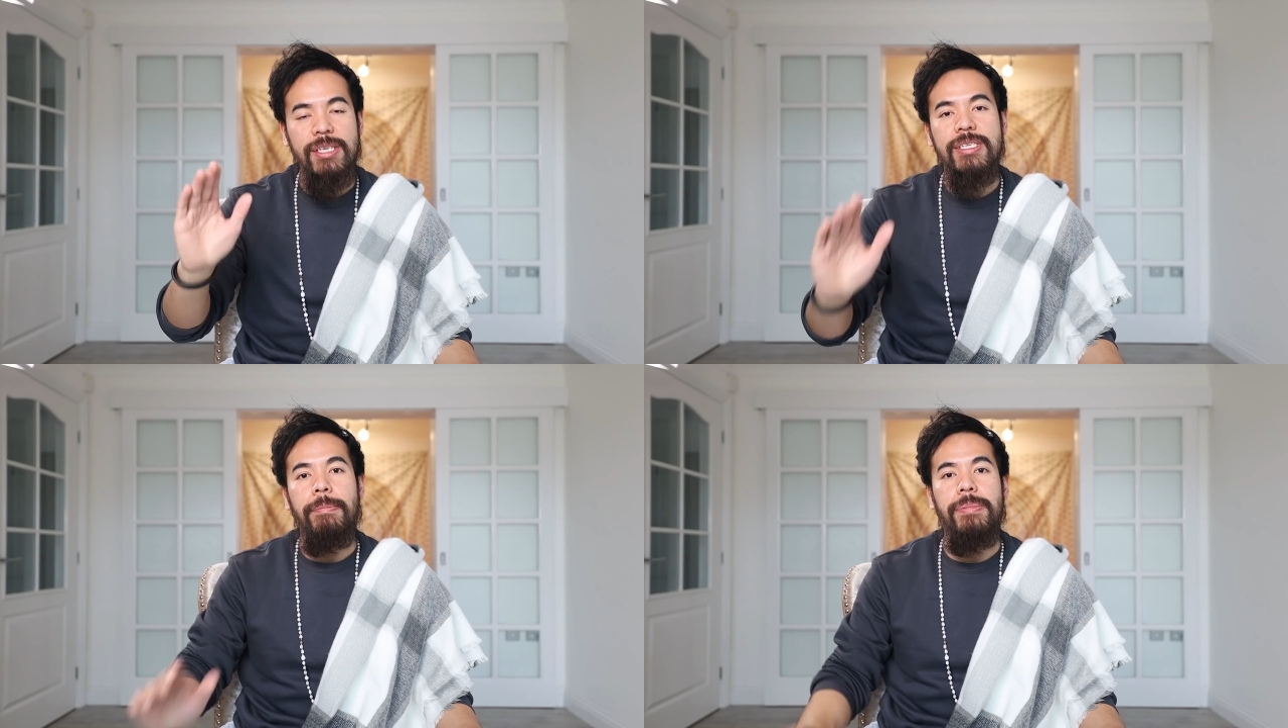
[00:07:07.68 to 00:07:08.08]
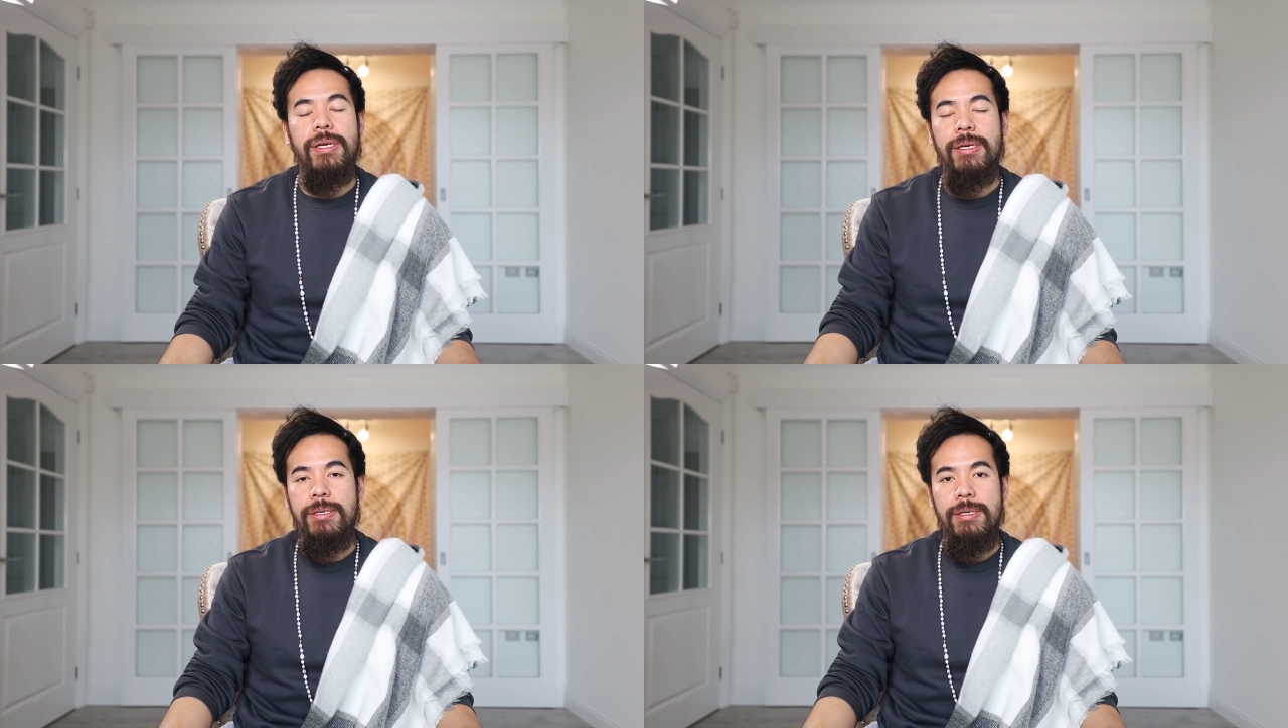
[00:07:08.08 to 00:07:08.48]
that's
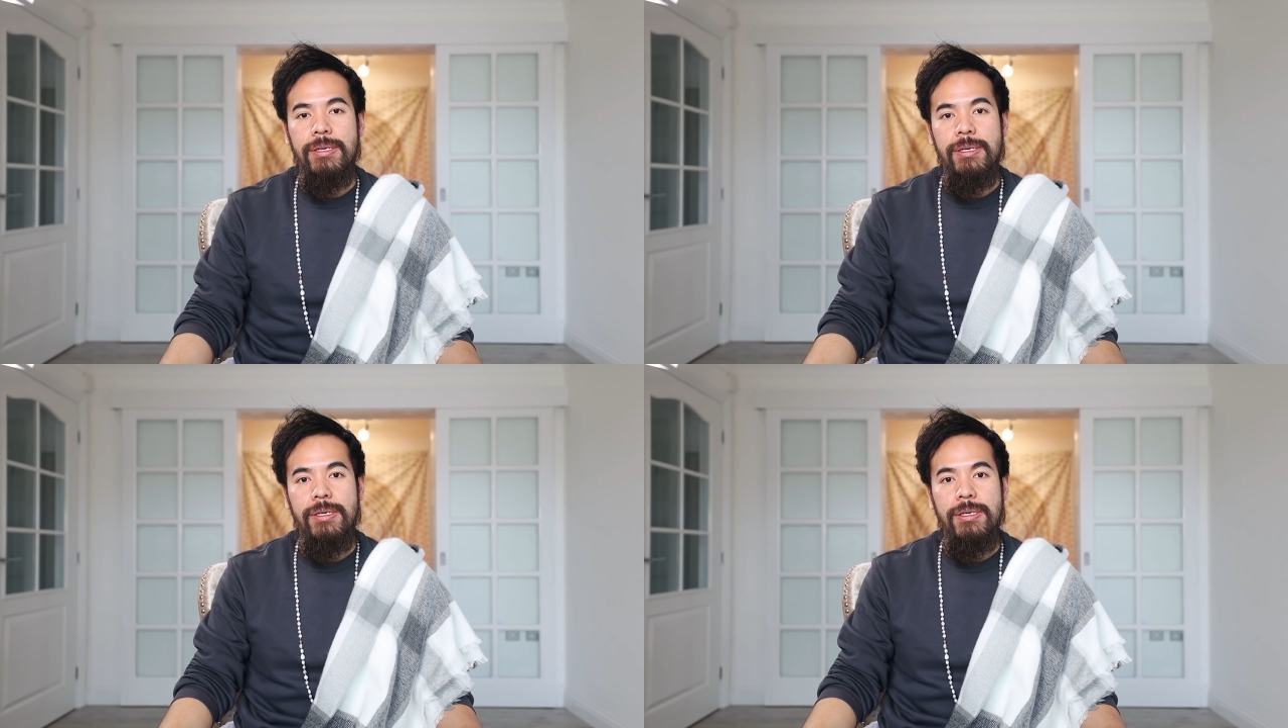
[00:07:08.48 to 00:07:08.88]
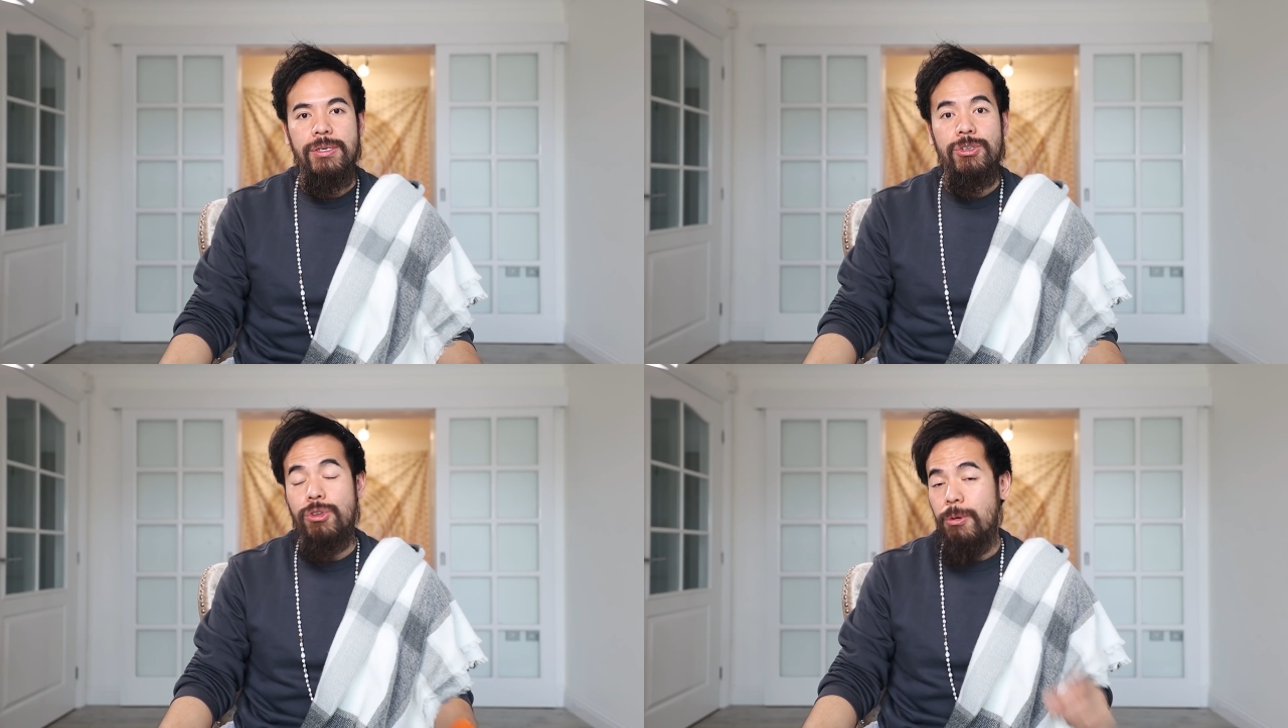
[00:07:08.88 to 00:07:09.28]
happening.
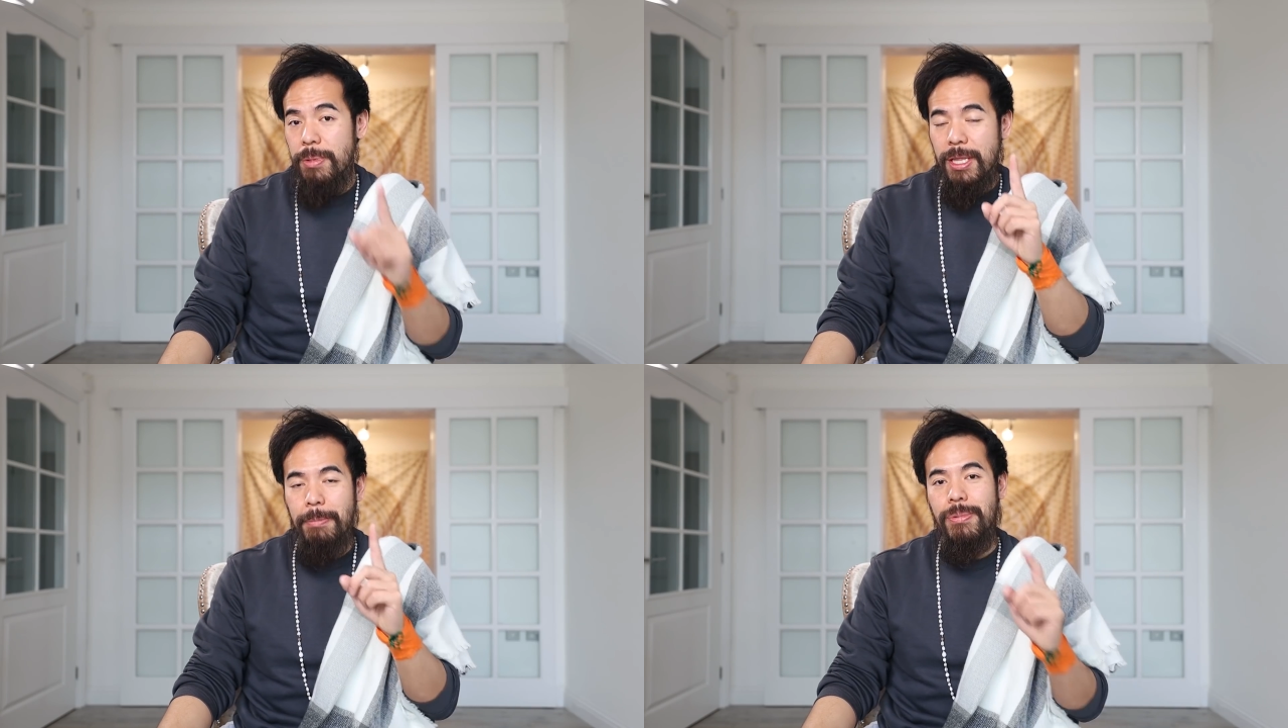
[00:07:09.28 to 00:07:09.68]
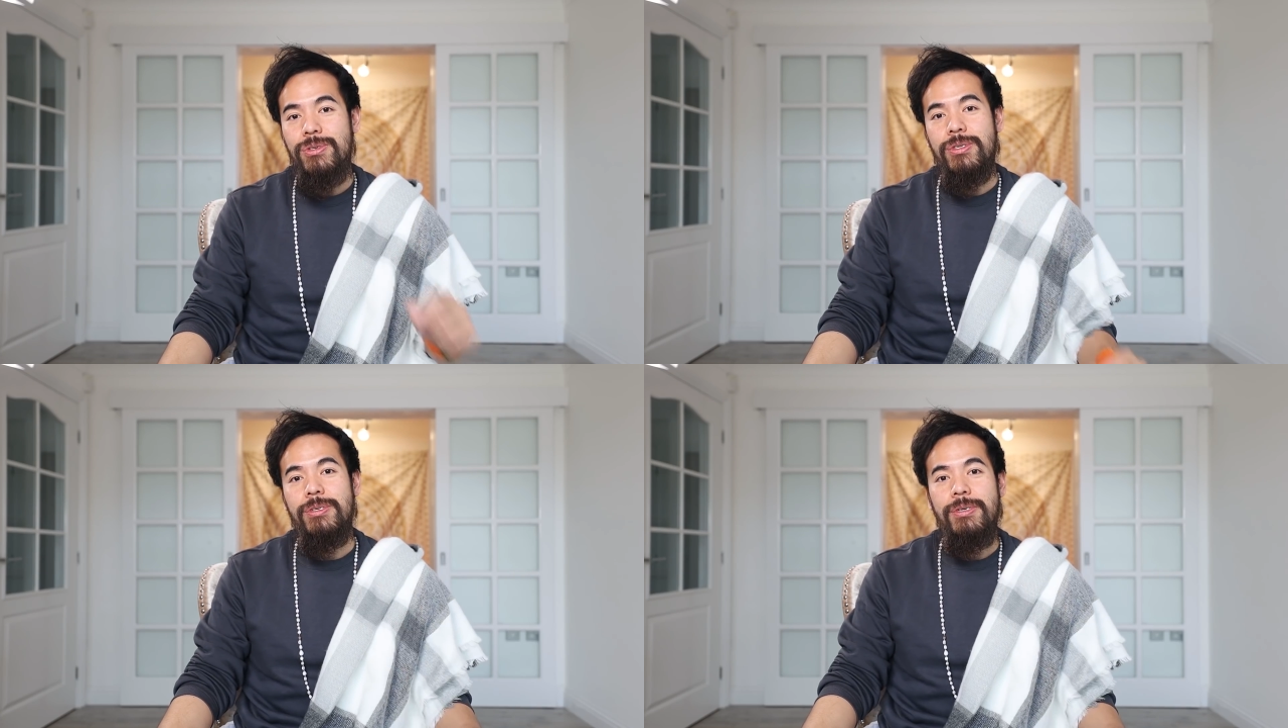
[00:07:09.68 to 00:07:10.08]
So don't be that
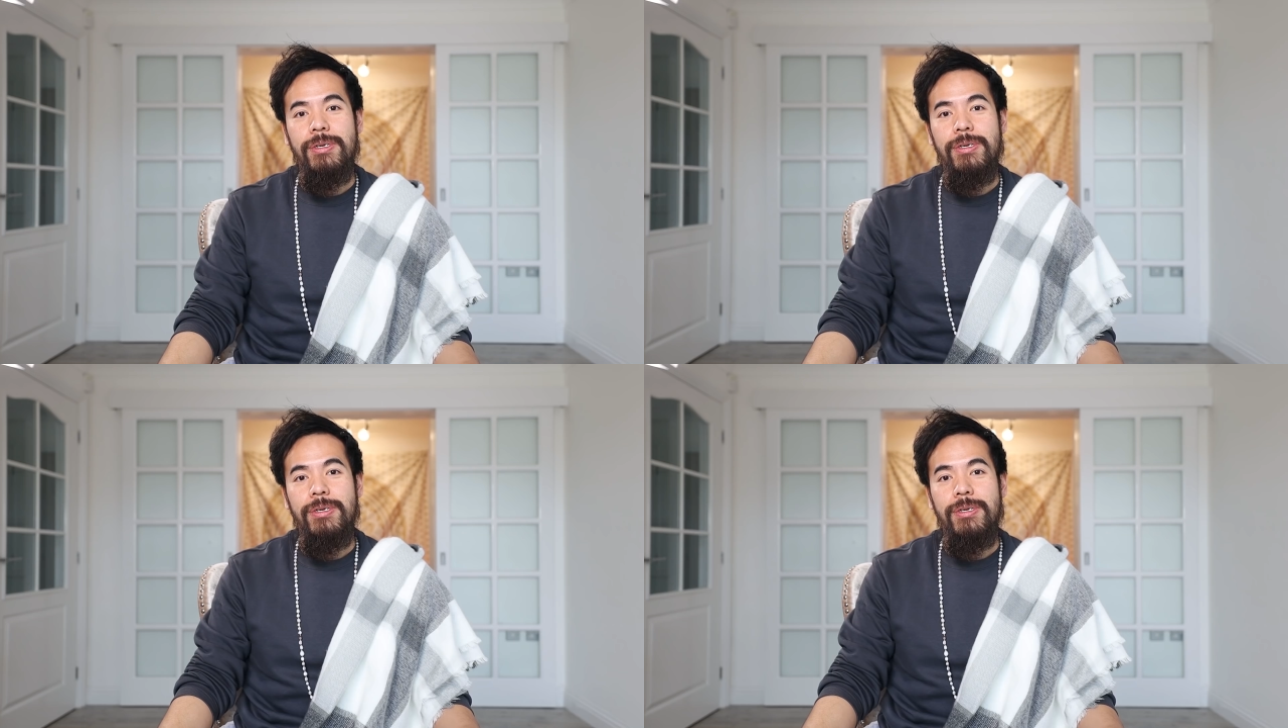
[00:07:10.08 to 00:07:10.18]
person.